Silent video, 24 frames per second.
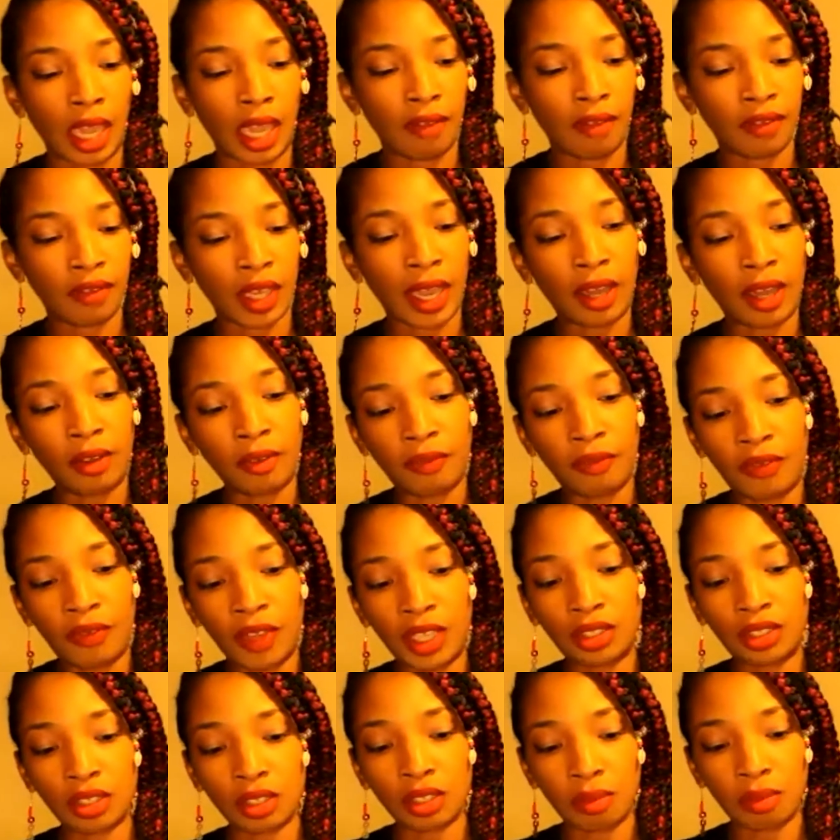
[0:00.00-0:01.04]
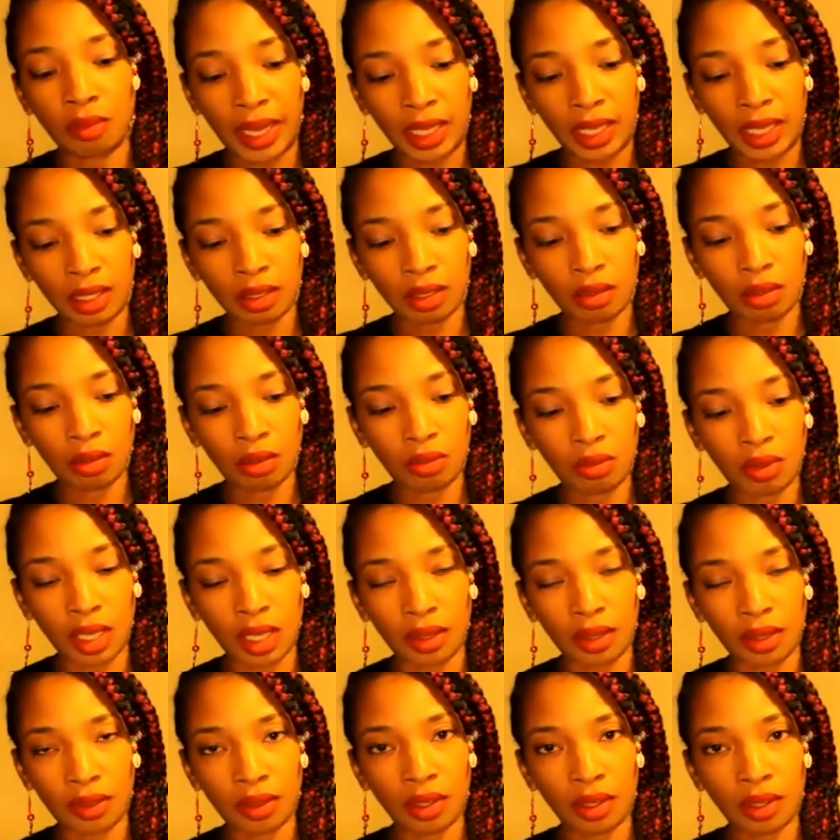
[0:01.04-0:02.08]
Outfit your bike
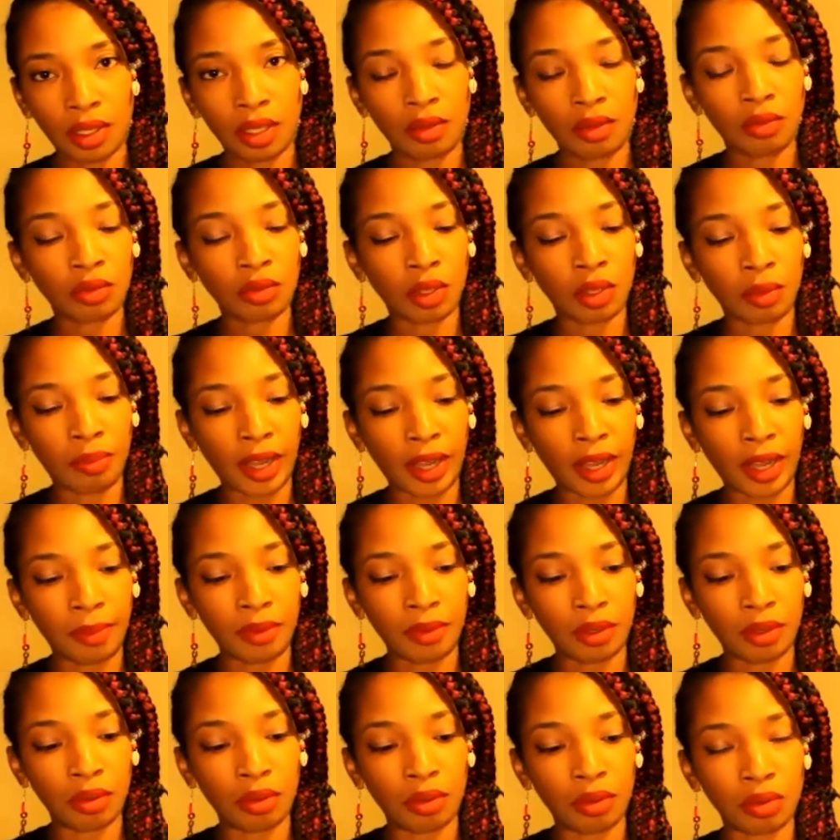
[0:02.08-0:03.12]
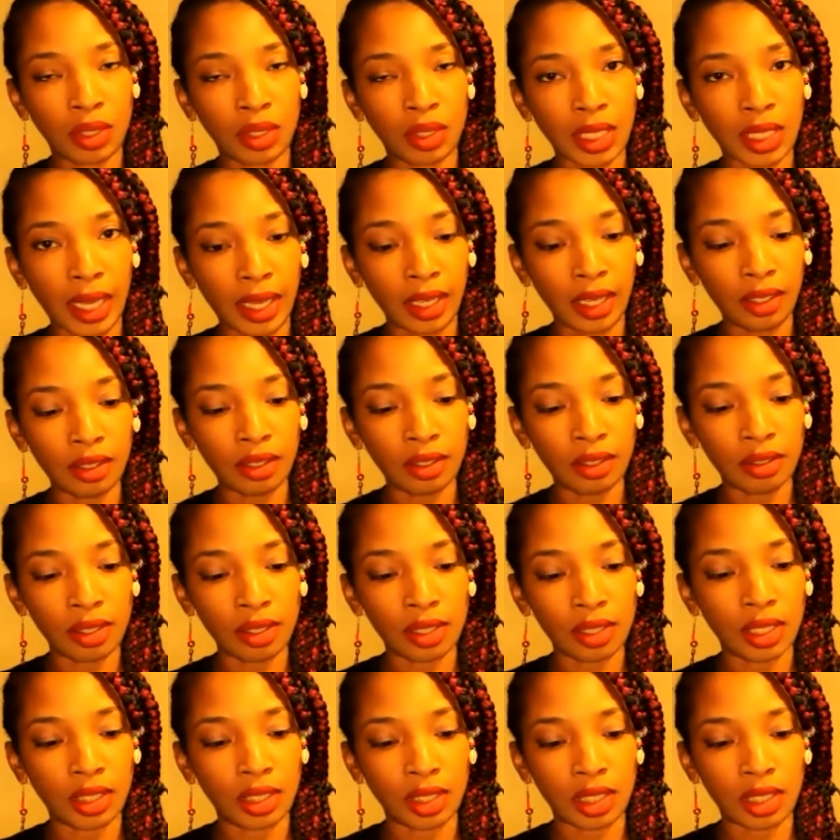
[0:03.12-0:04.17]
with the proper tires,
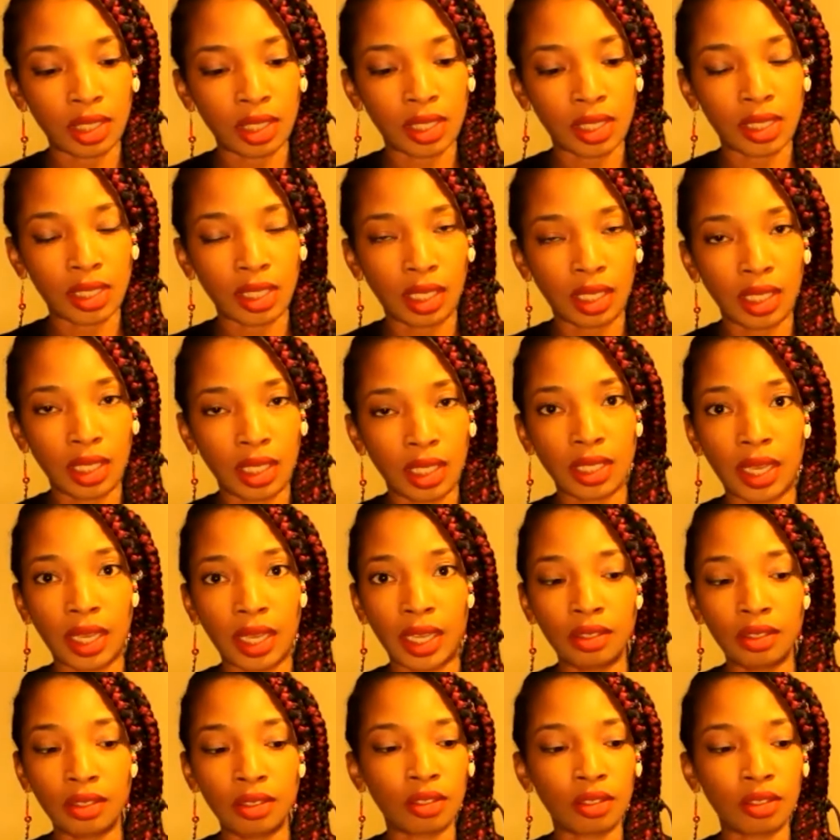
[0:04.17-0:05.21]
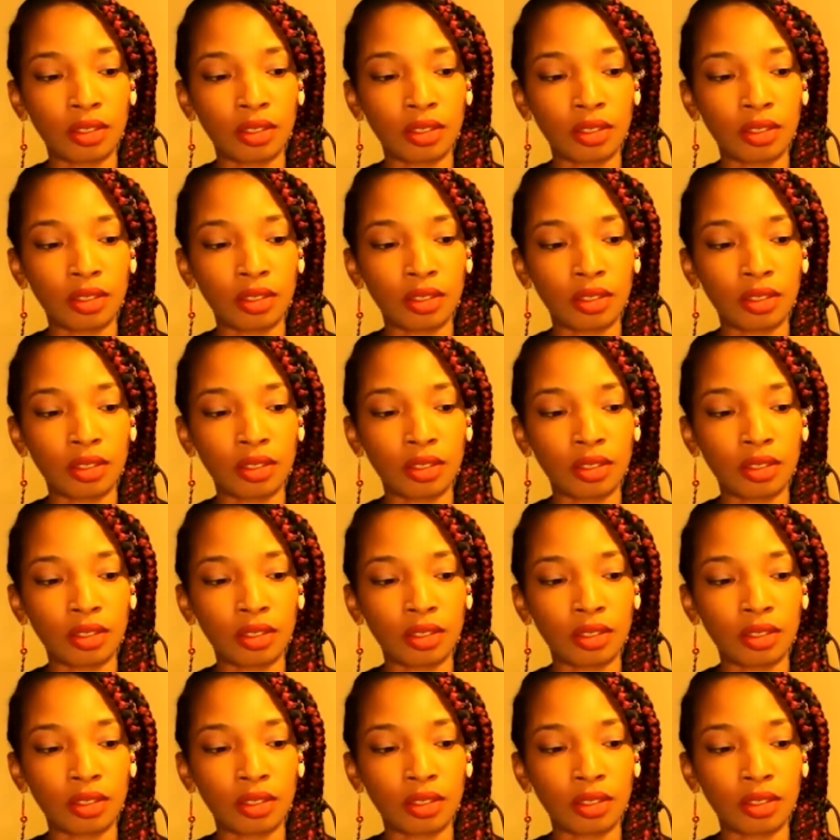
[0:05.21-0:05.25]
such as studded tires,